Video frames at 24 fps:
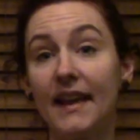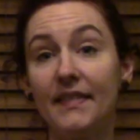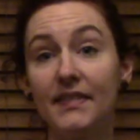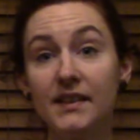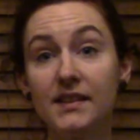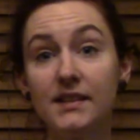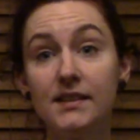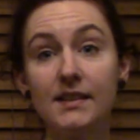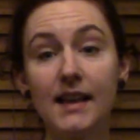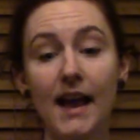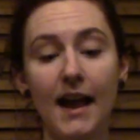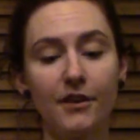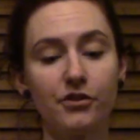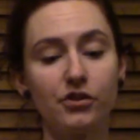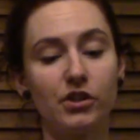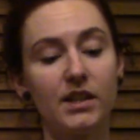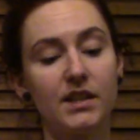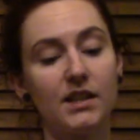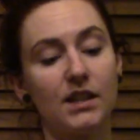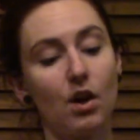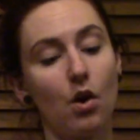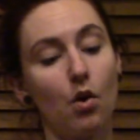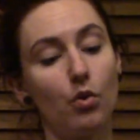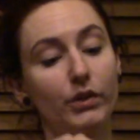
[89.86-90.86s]
And this is
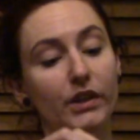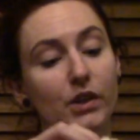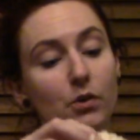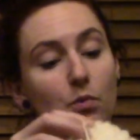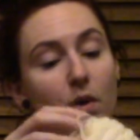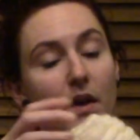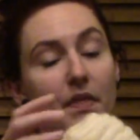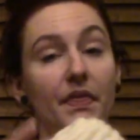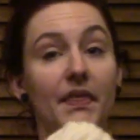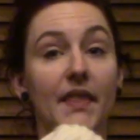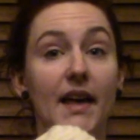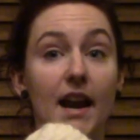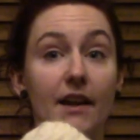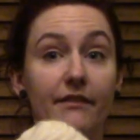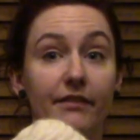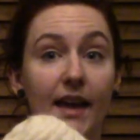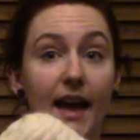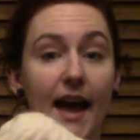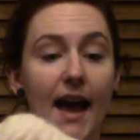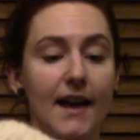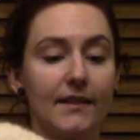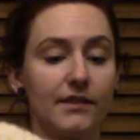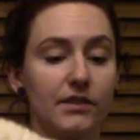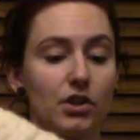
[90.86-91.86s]
actually the only one that I've
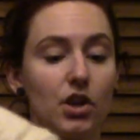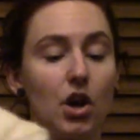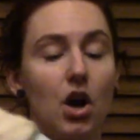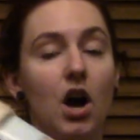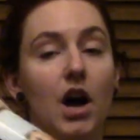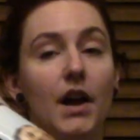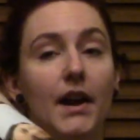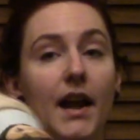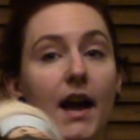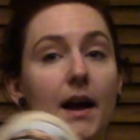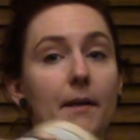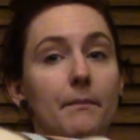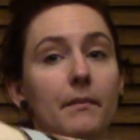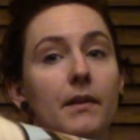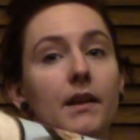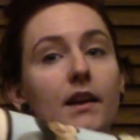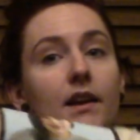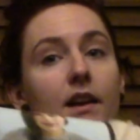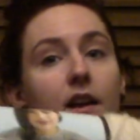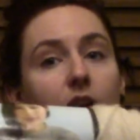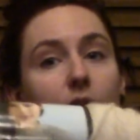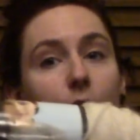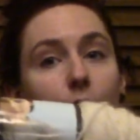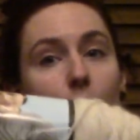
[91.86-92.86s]
cast on
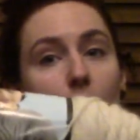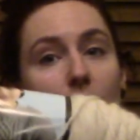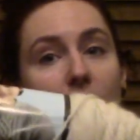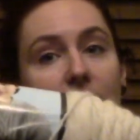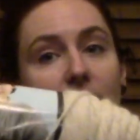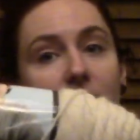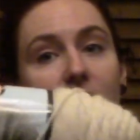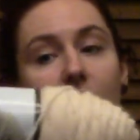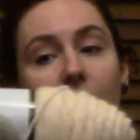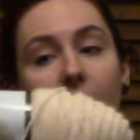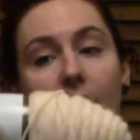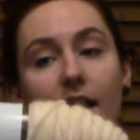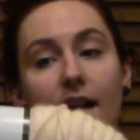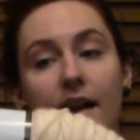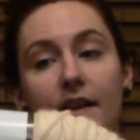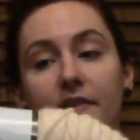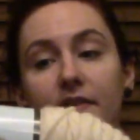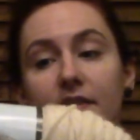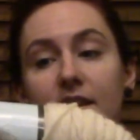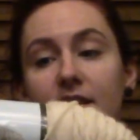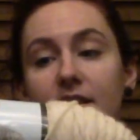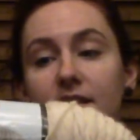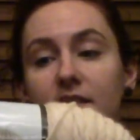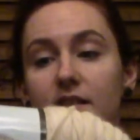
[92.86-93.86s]
with
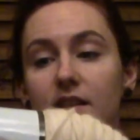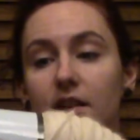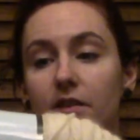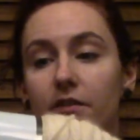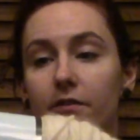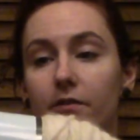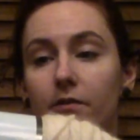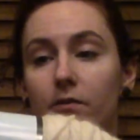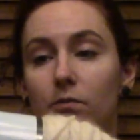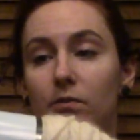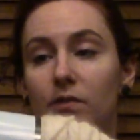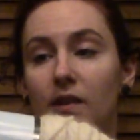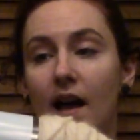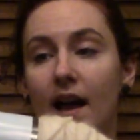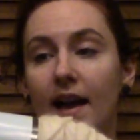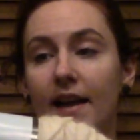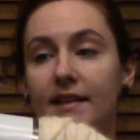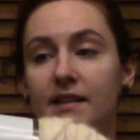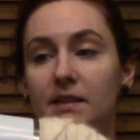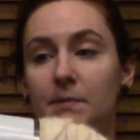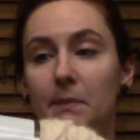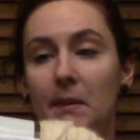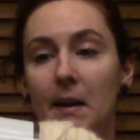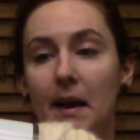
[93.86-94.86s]
this
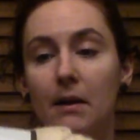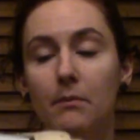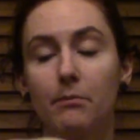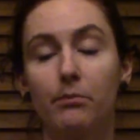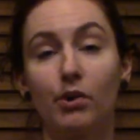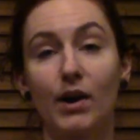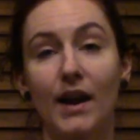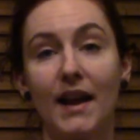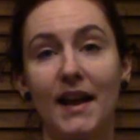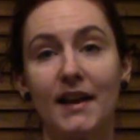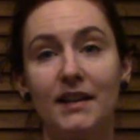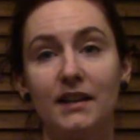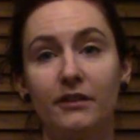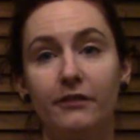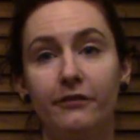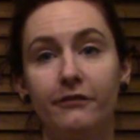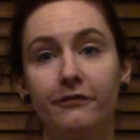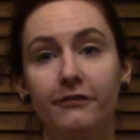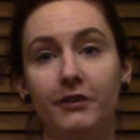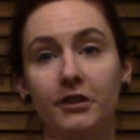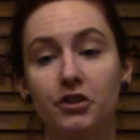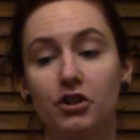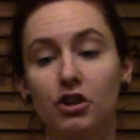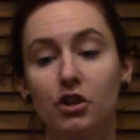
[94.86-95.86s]
Lions brand
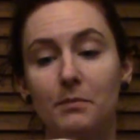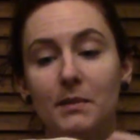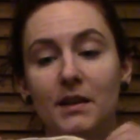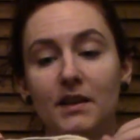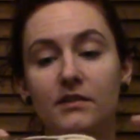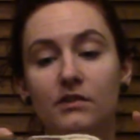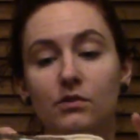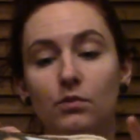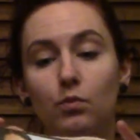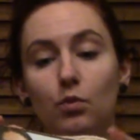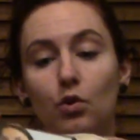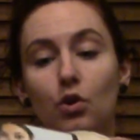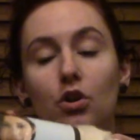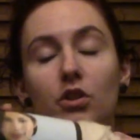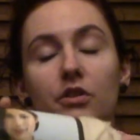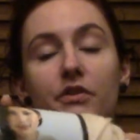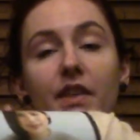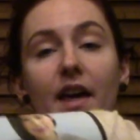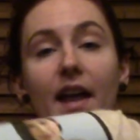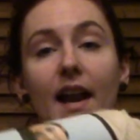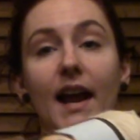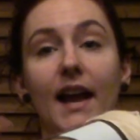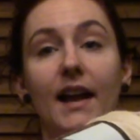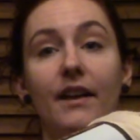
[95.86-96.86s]
fisherman's wool
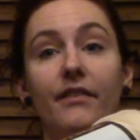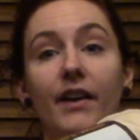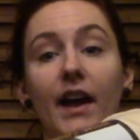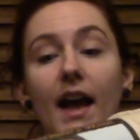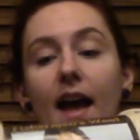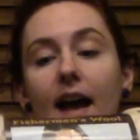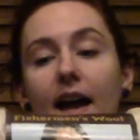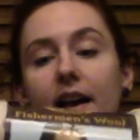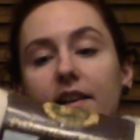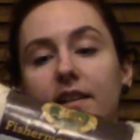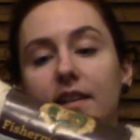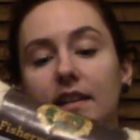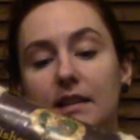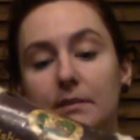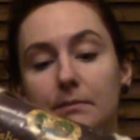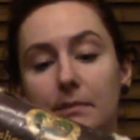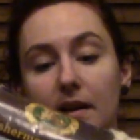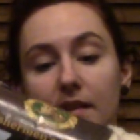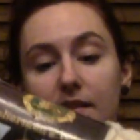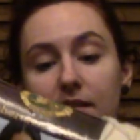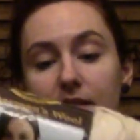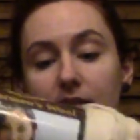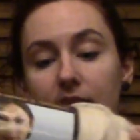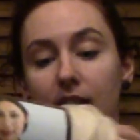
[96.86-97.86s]
that I have had in
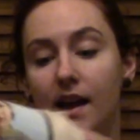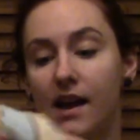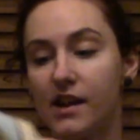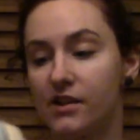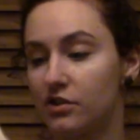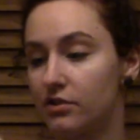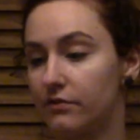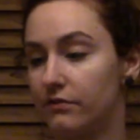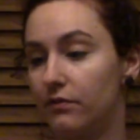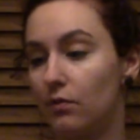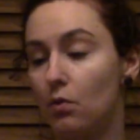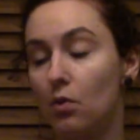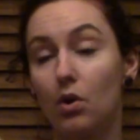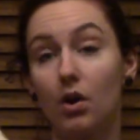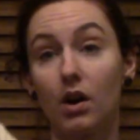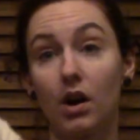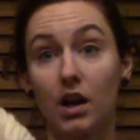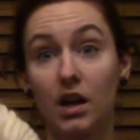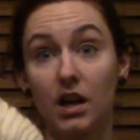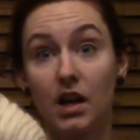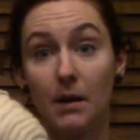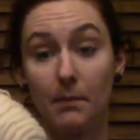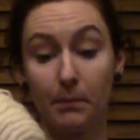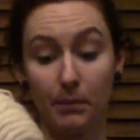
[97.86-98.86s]
my stash for
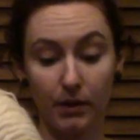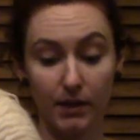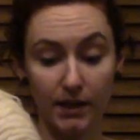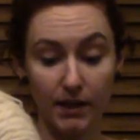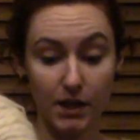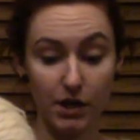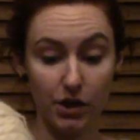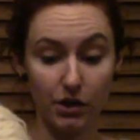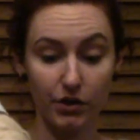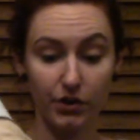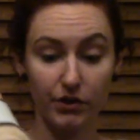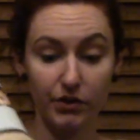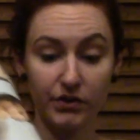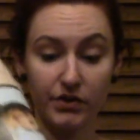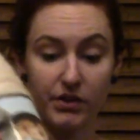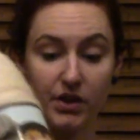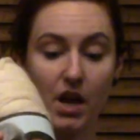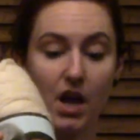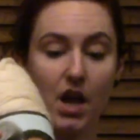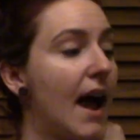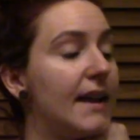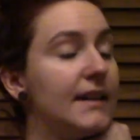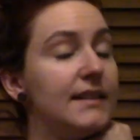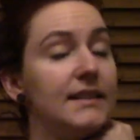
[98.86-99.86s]
a couple of years.
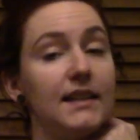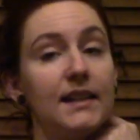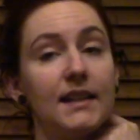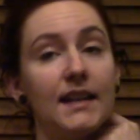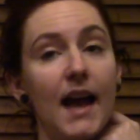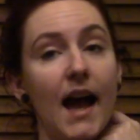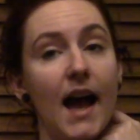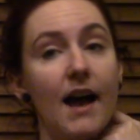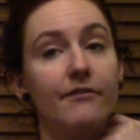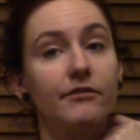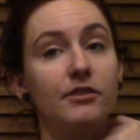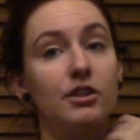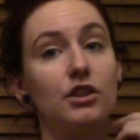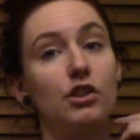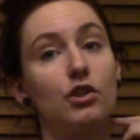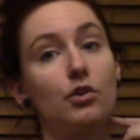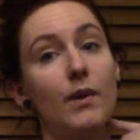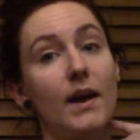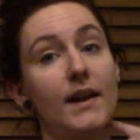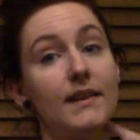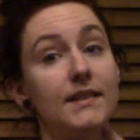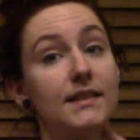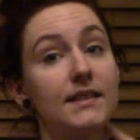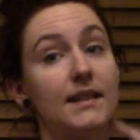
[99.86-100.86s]
I did have to
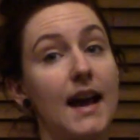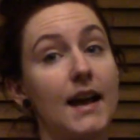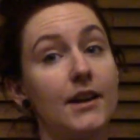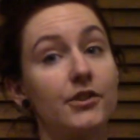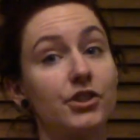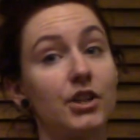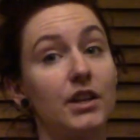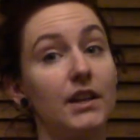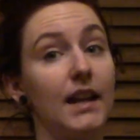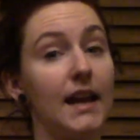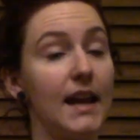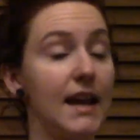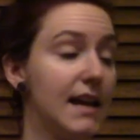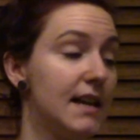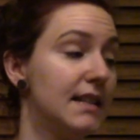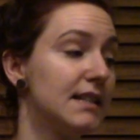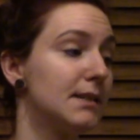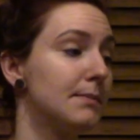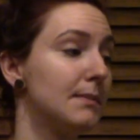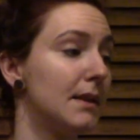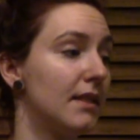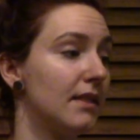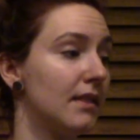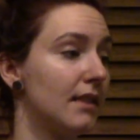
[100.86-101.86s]
do a stash
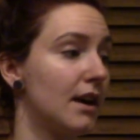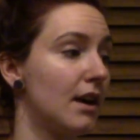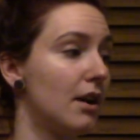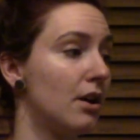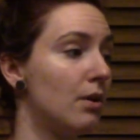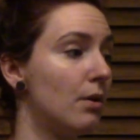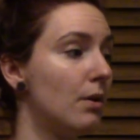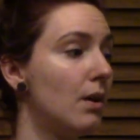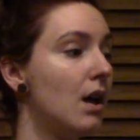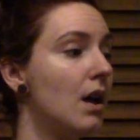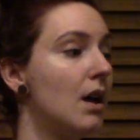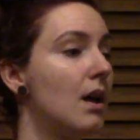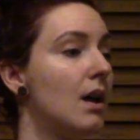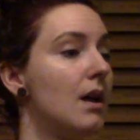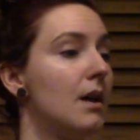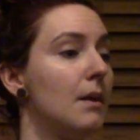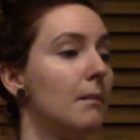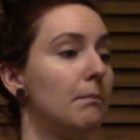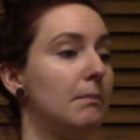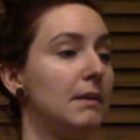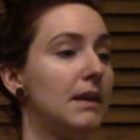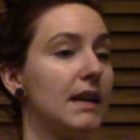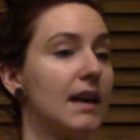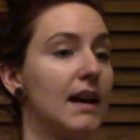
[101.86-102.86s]
enhancement though,
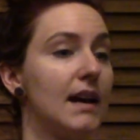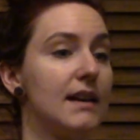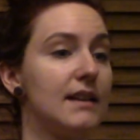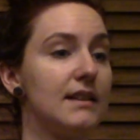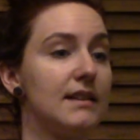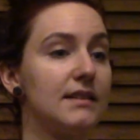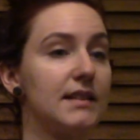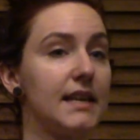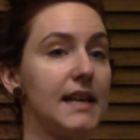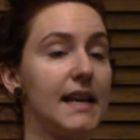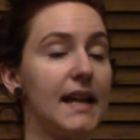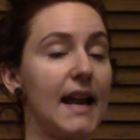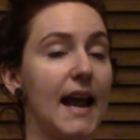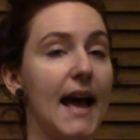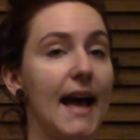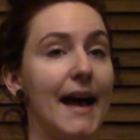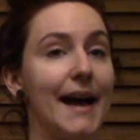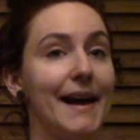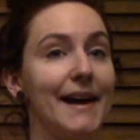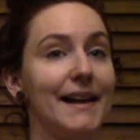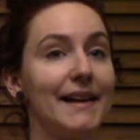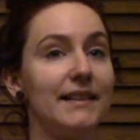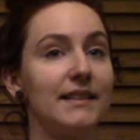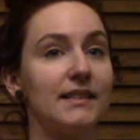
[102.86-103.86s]
because it
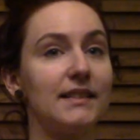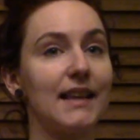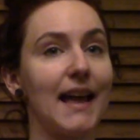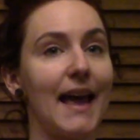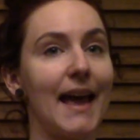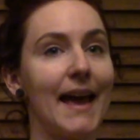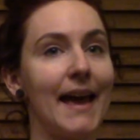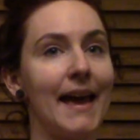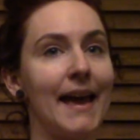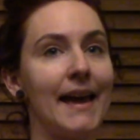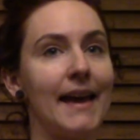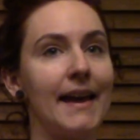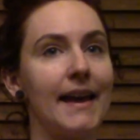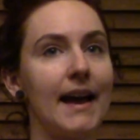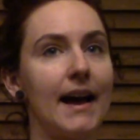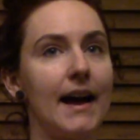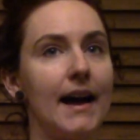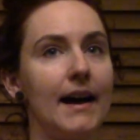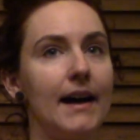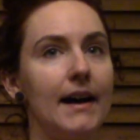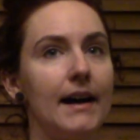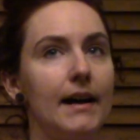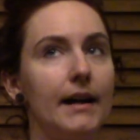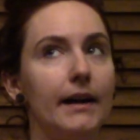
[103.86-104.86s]
has
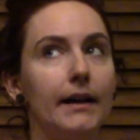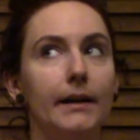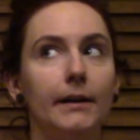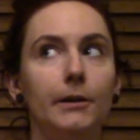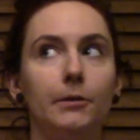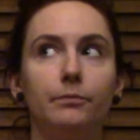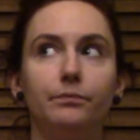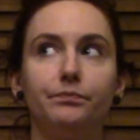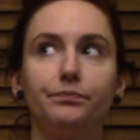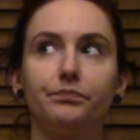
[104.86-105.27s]
a